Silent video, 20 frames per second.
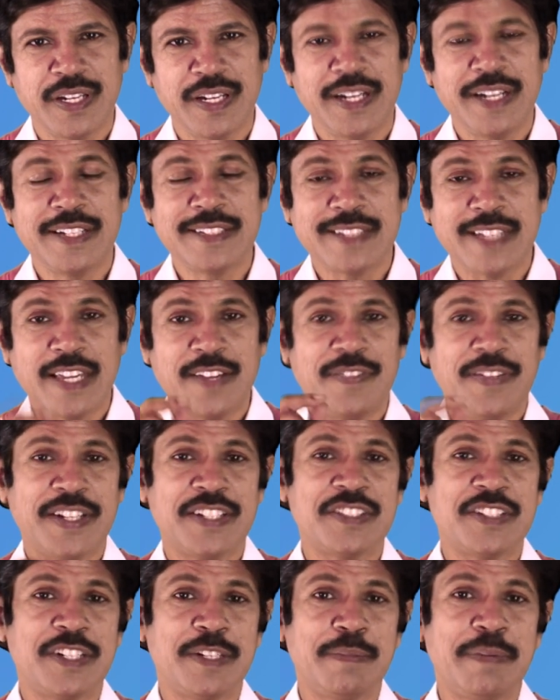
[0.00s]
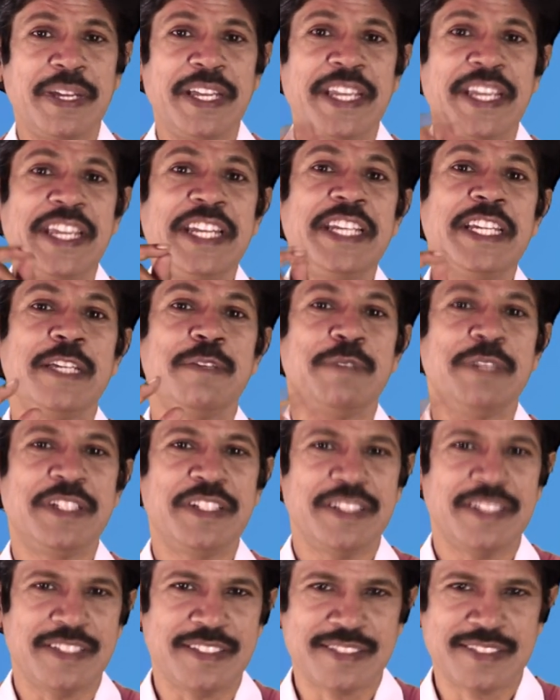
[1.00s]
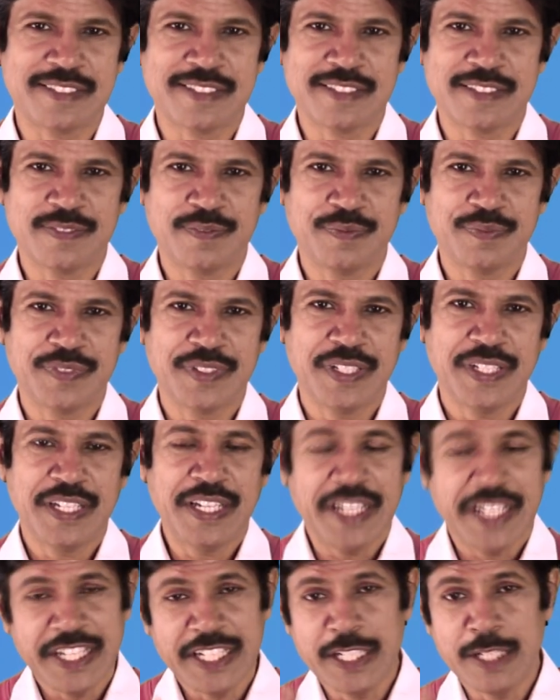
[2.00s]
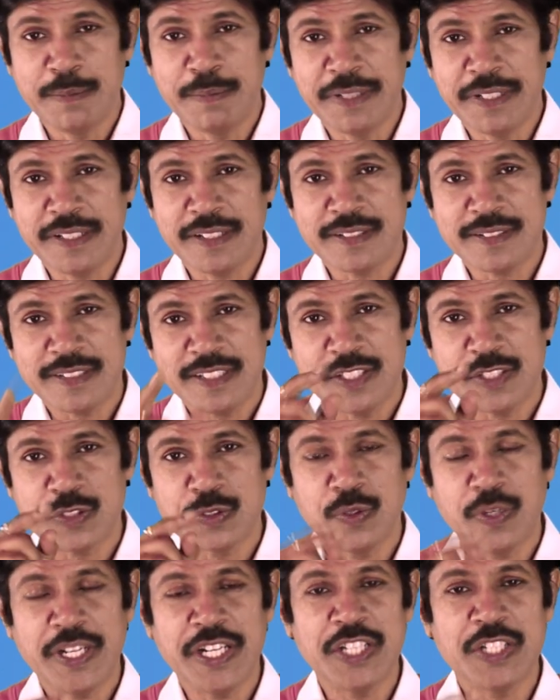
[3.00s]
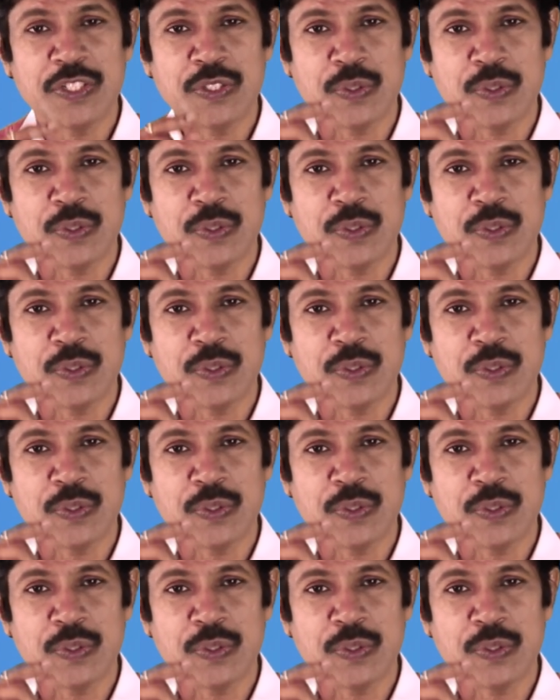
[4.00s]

it is affected by inhibitors. Inhibitors is going